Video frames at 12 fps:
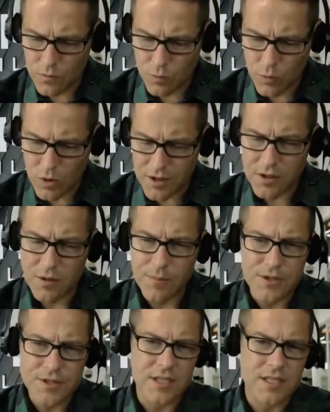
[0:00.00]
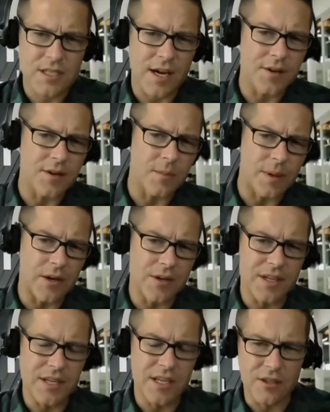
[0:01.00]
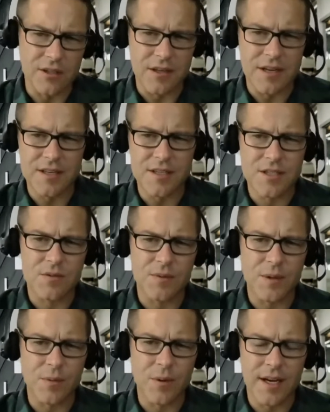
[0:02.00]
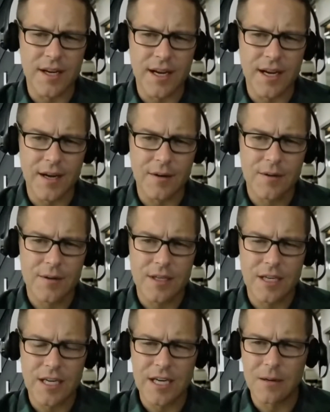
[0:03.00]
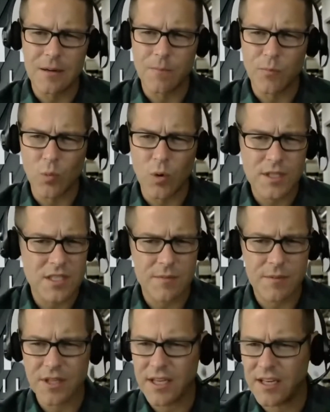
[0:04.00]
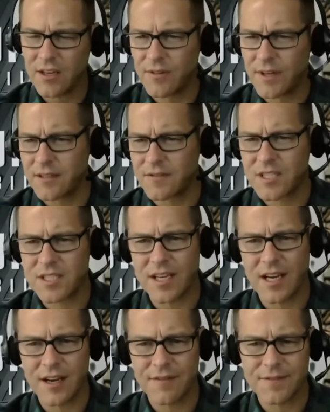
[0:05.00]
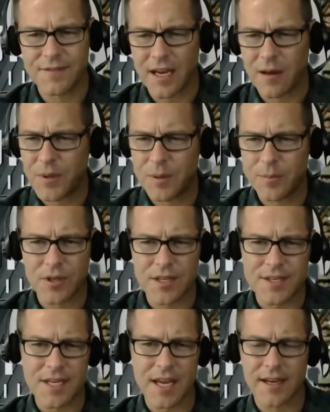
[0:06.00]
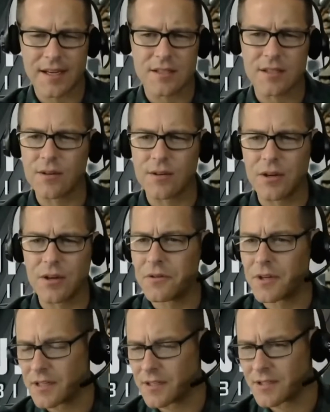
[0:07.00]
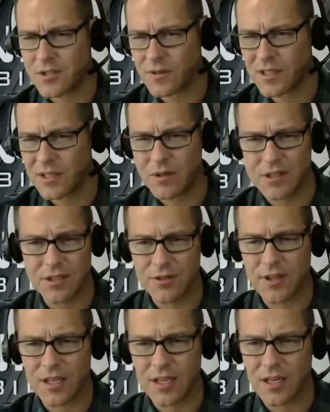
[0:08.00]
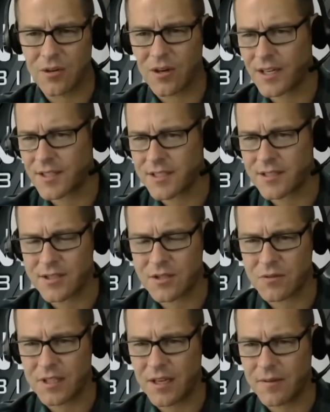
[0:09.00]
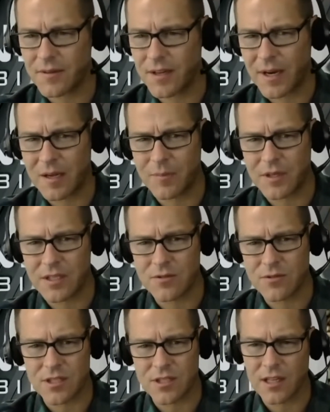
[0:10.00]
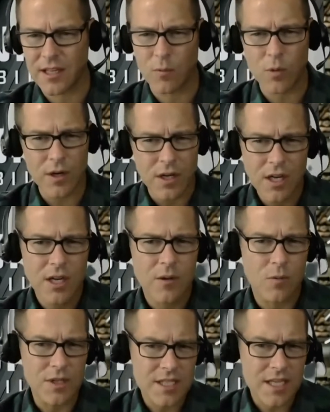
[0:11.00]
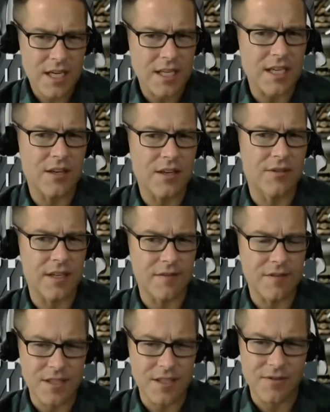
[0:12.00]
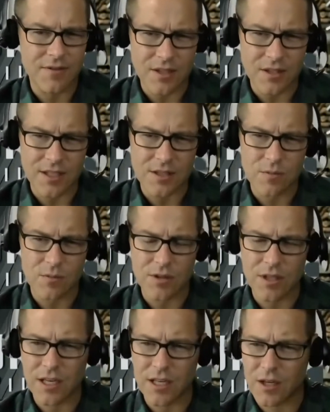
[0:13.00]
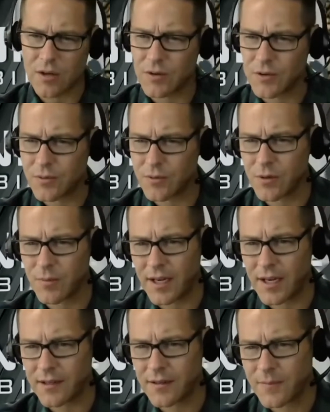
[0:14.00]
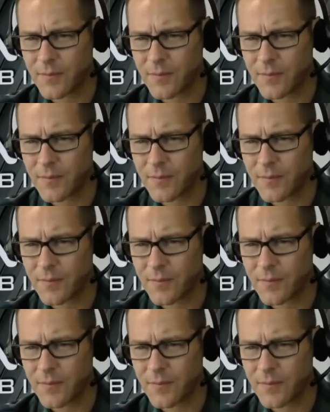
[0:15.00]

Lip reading: what are you most excited about in your industry right now? What's some of the innovative stuff that people can take to their own industry when they're thinking cross industry they might be interested in? Like what's kind of the innovative stuff that's really kind of going through your mind?